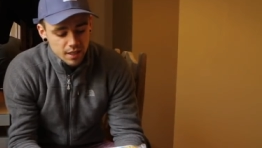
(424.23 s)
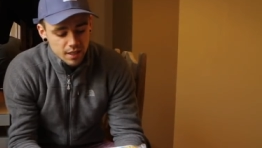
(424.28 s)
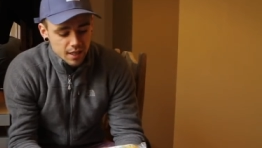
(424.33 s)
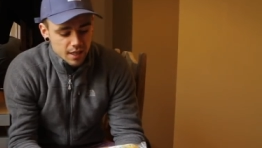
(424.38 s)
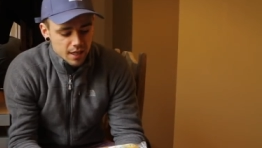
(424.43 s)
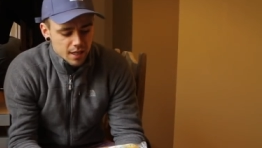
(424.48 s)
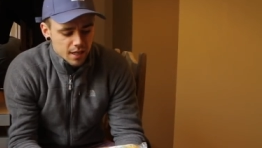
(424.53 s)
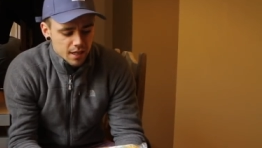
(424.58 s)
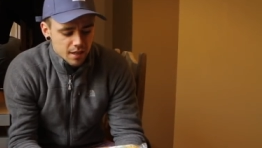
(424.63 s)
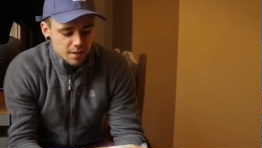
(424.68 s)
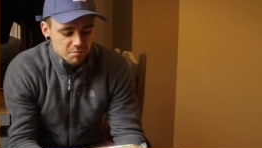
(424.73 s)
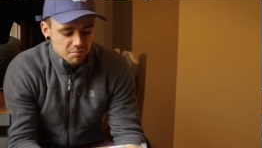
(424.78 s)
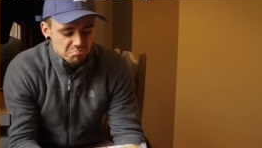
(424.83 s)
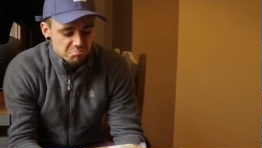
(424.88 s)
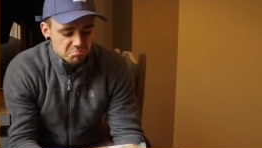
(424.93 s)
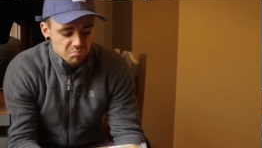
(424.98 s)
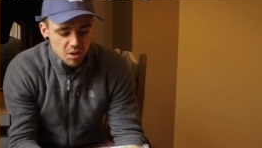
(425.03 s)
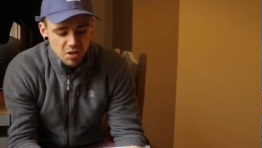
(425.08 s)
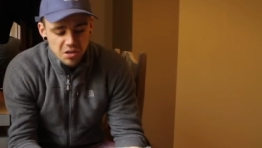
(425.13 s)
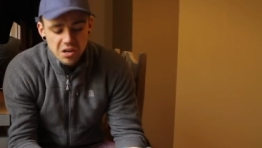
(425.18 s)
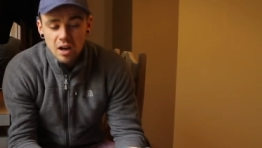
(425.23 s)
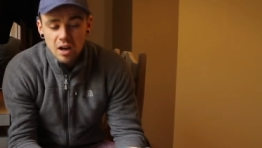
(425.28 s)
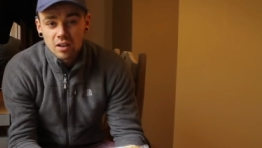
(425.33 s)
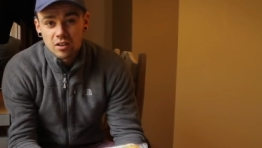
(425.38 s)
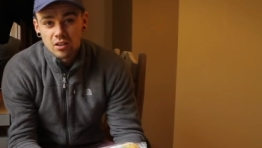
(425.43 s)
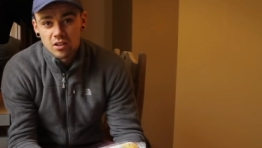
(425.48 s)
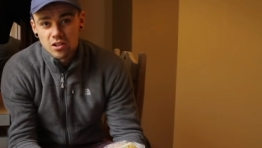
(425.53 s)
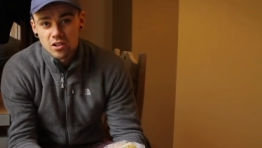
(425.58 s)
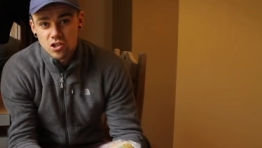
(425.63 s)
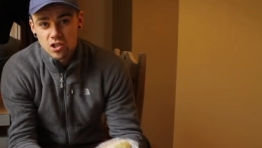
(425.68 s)
Um,
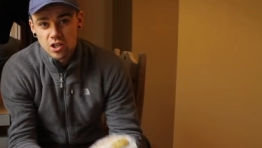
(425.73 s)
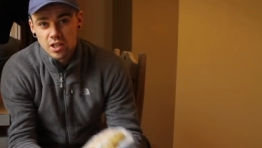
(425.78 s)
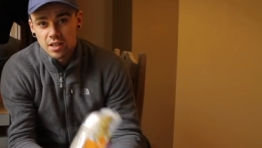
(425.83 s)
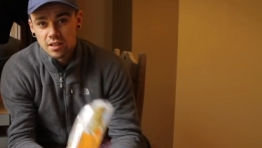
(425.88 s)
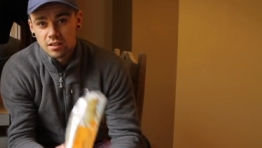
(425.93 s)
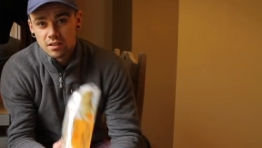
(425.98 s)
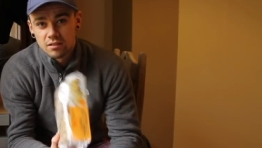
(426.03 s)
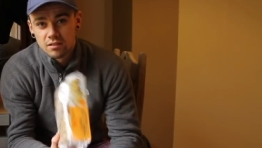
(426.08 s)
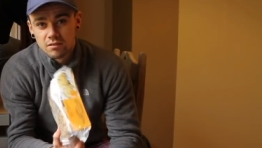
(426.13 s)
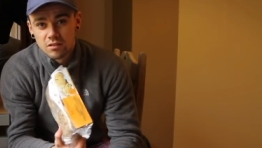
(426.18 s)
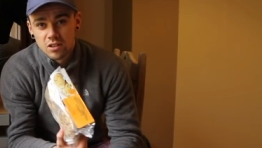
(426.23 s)
not going to try and